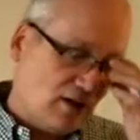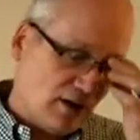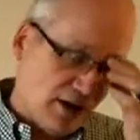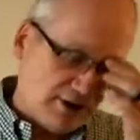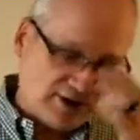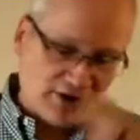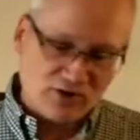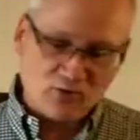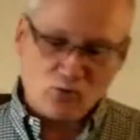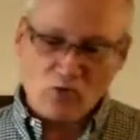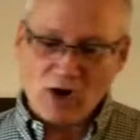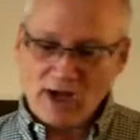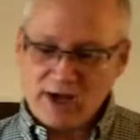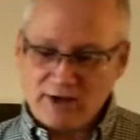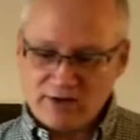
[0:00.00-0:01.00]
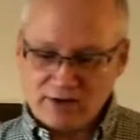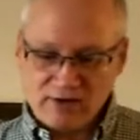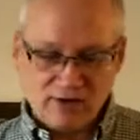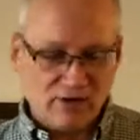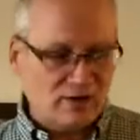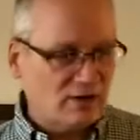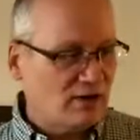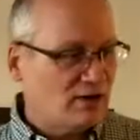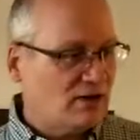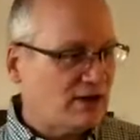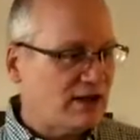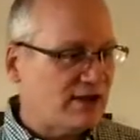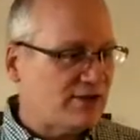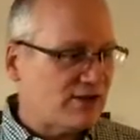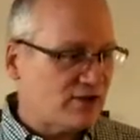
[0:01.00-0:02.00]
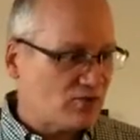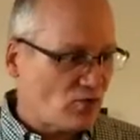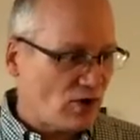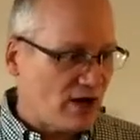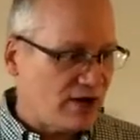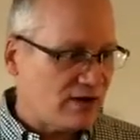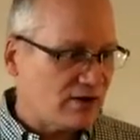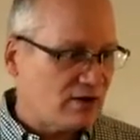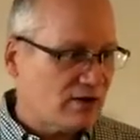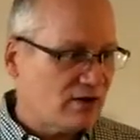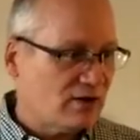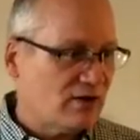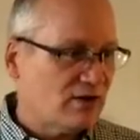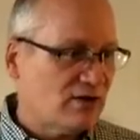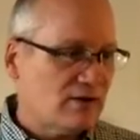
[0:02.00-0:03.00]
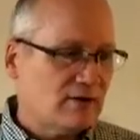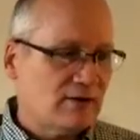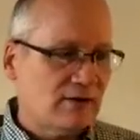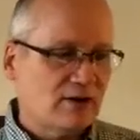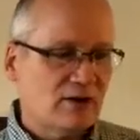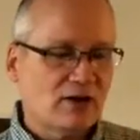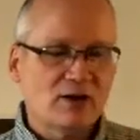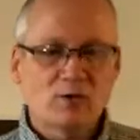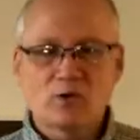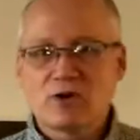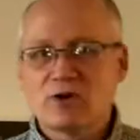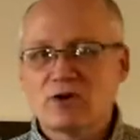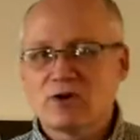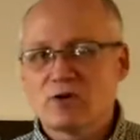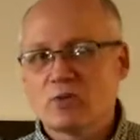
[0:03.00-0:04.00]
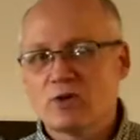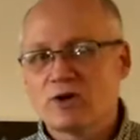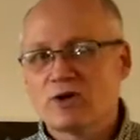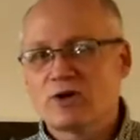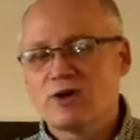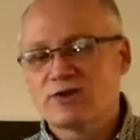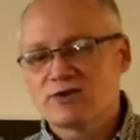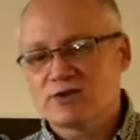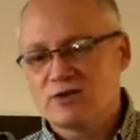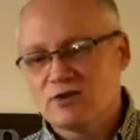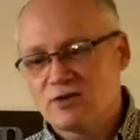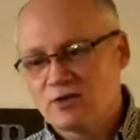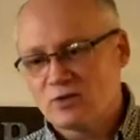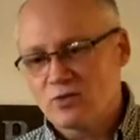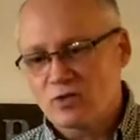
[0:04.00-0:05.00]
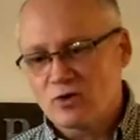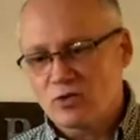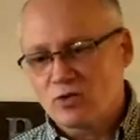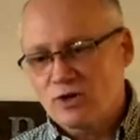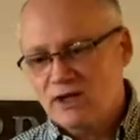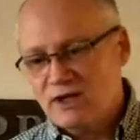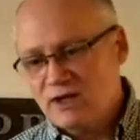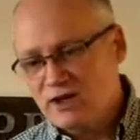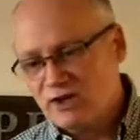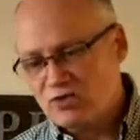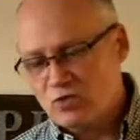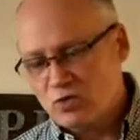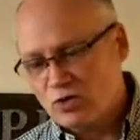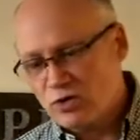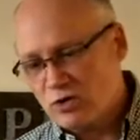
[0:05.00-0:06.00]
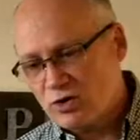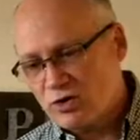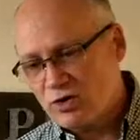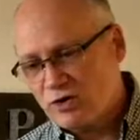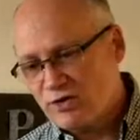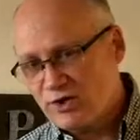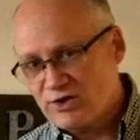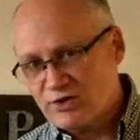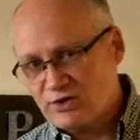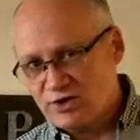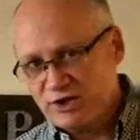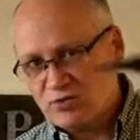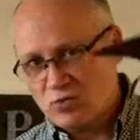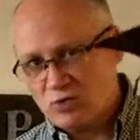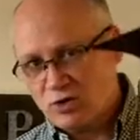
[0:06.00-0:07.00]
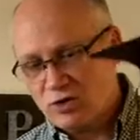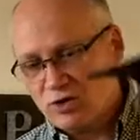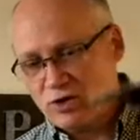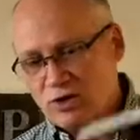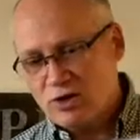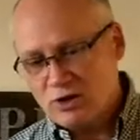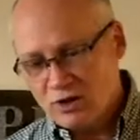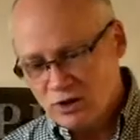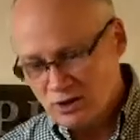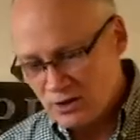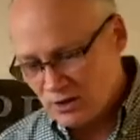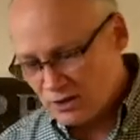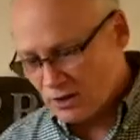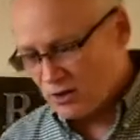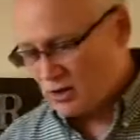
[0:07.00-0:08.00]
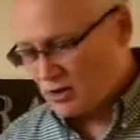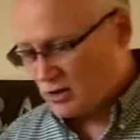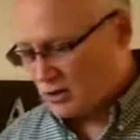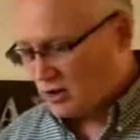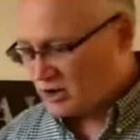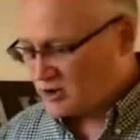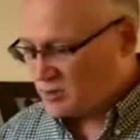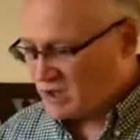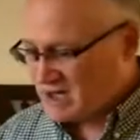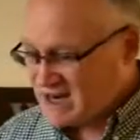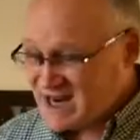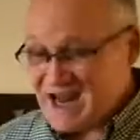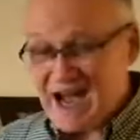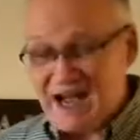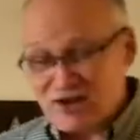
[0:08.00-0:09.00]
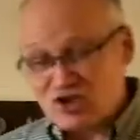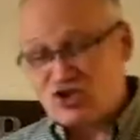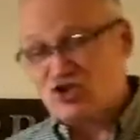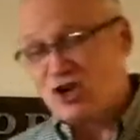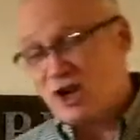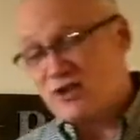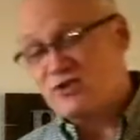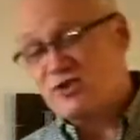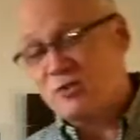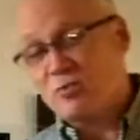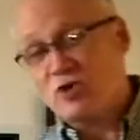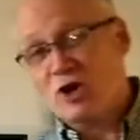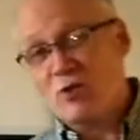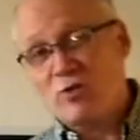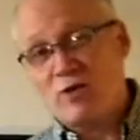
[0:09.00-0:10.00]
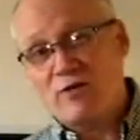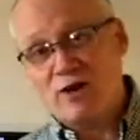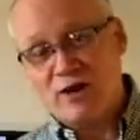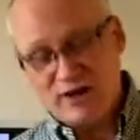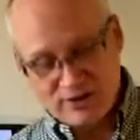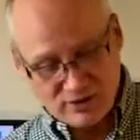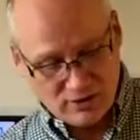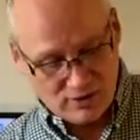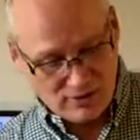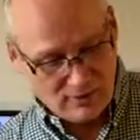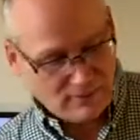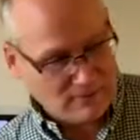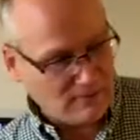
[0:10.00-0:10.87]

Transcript: He says, right. He says, right. We're to, we're to listen. We're to read his word. This is his word. Ultimately, not just the book of Revelation,